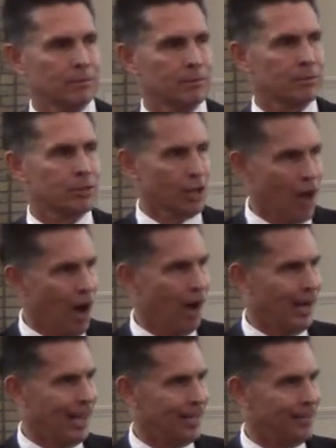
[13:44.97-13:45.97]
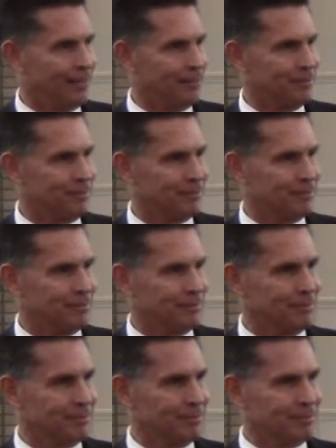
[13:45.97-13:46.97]
To God.
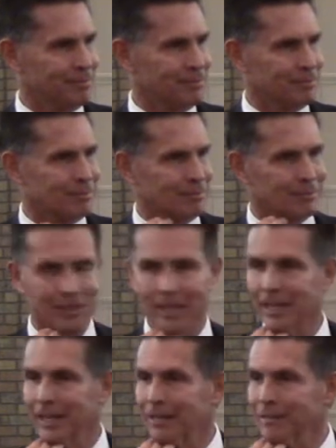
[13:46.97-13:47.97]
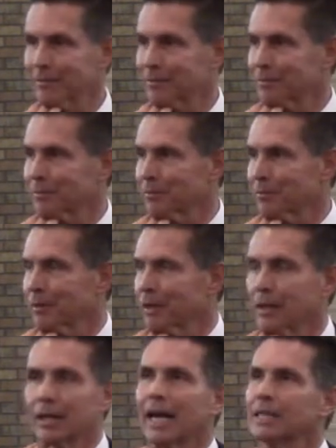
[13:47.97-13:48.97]
Okay?
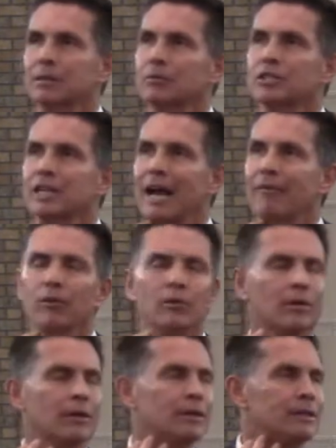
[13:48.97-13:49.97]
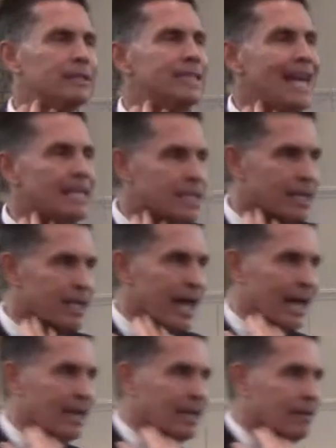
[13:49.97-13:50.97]
Guys, it was never
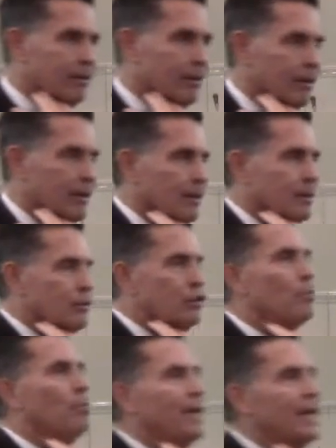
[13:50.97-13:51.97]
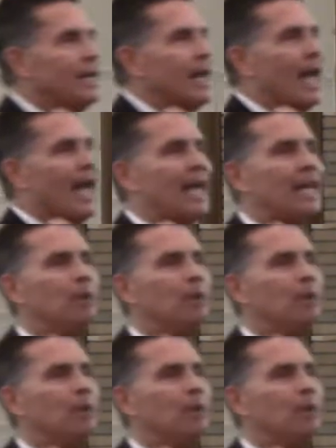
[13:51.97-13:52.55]
designated to be a